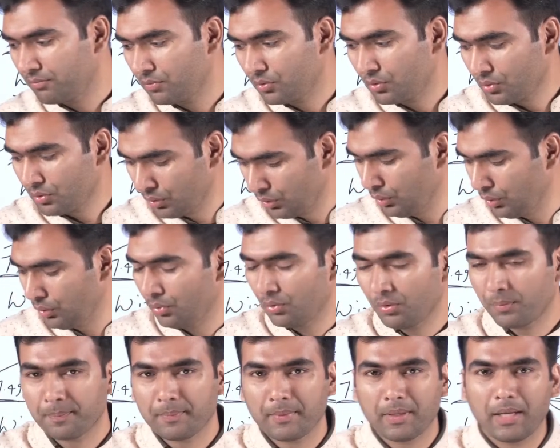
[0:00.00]
to
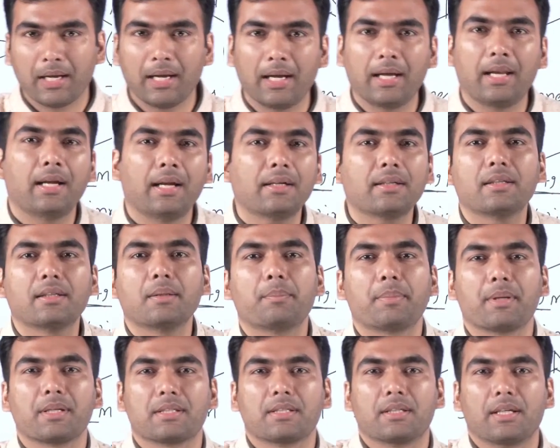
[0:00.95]
elect the
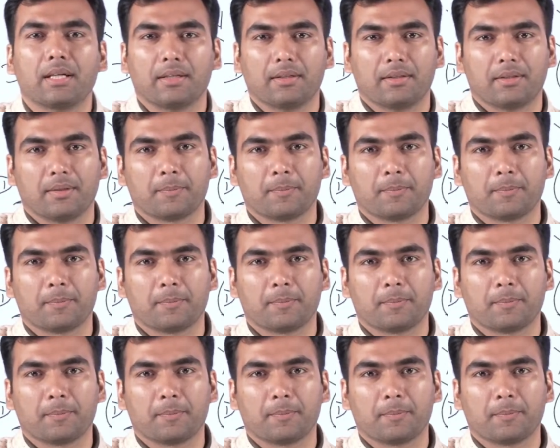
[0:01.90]
president,